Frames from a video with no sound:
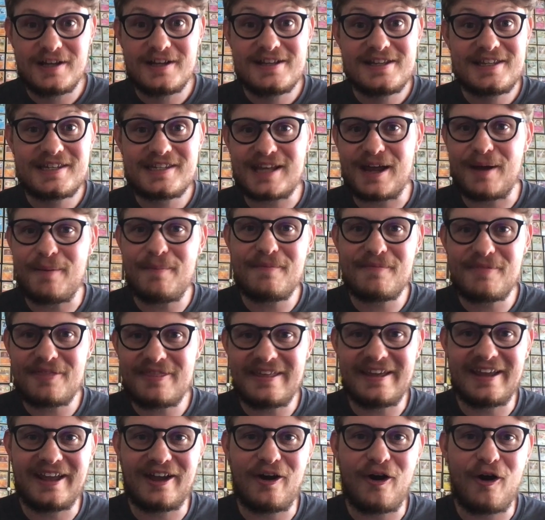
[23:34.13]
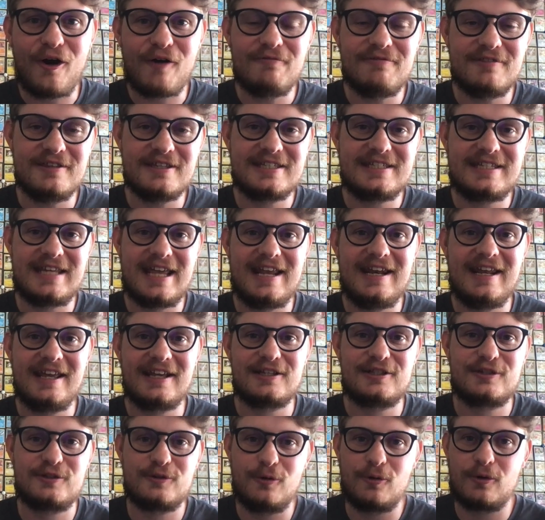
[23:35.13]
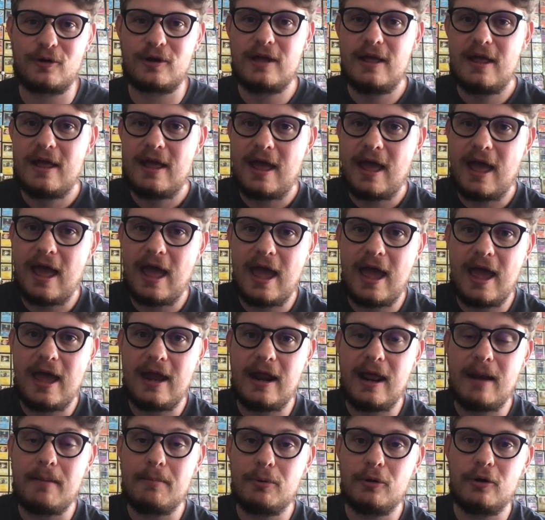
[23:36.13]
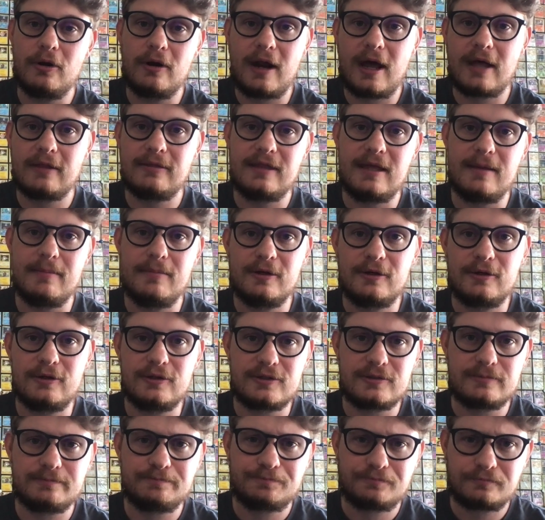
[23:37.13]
something of this TEDx talk and and put it out there because